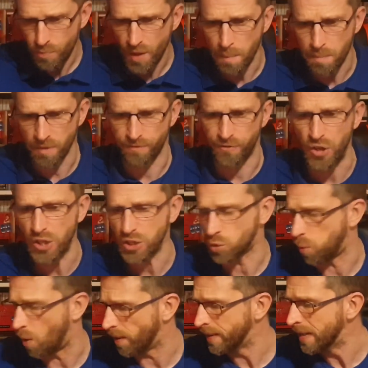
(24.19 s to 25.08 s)
the
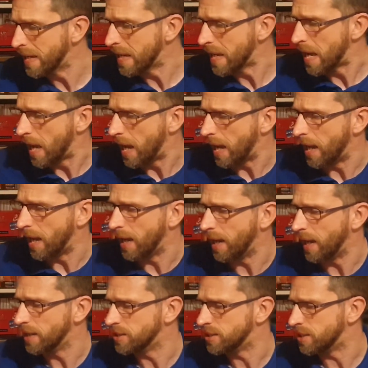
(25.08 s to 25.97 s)
first one,
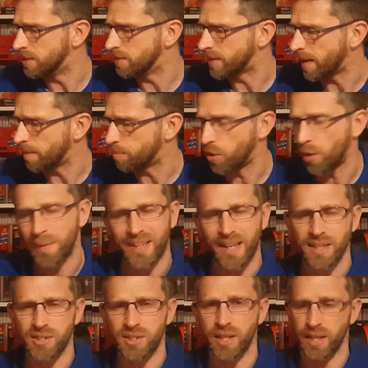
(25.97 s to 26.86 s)
as you probably
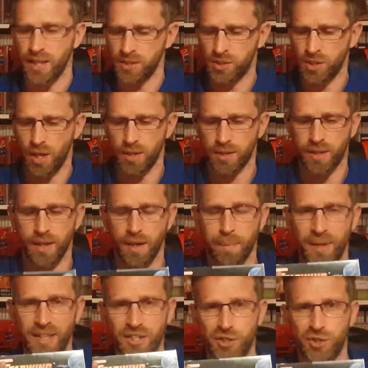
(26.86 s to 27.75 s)
guessed it, is going to
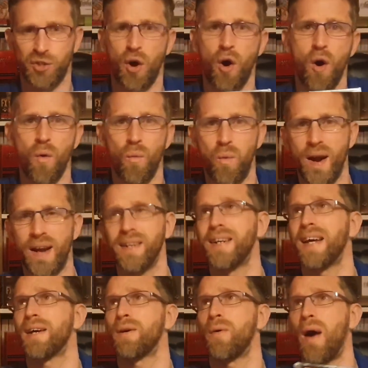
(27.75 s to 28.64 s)
be StarWing.
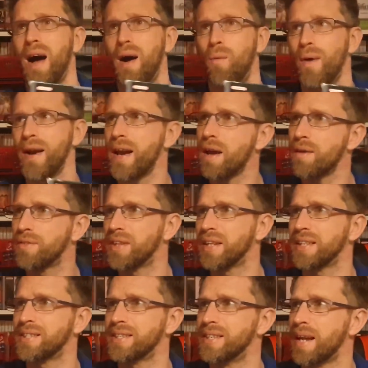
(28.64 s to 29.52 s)
Now, I went over
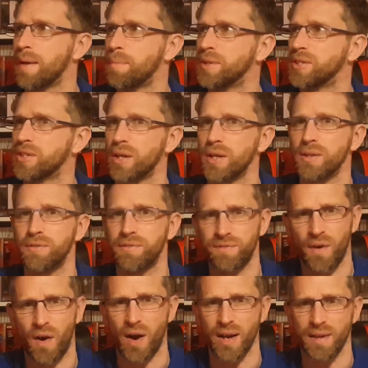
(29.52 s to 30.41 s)
this in episode
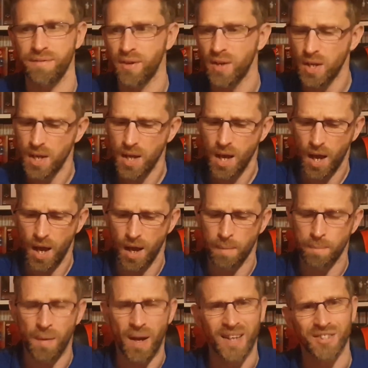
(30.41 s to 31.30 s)
5
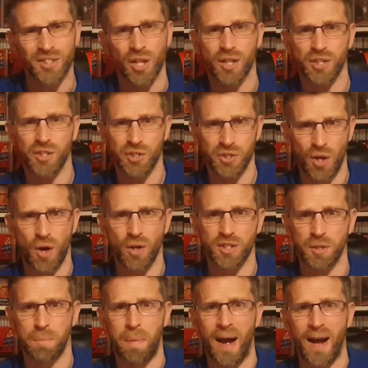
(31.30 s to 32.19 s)
as a
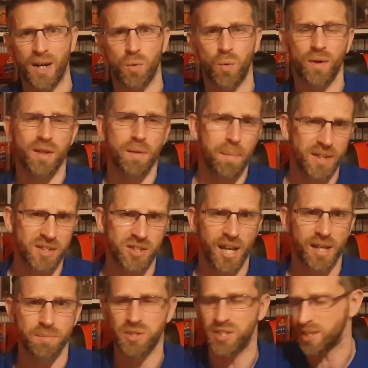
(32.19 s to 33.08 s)
starter pack, one of the best
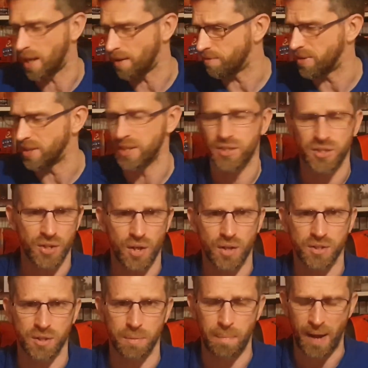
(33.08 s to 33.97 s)
games to get for your
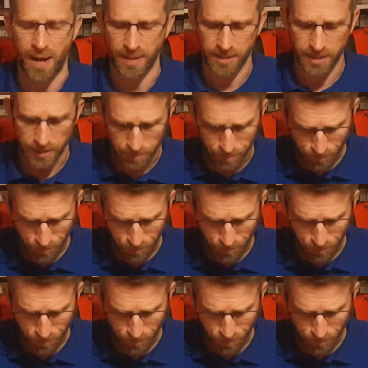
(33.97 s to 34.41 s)
starter pack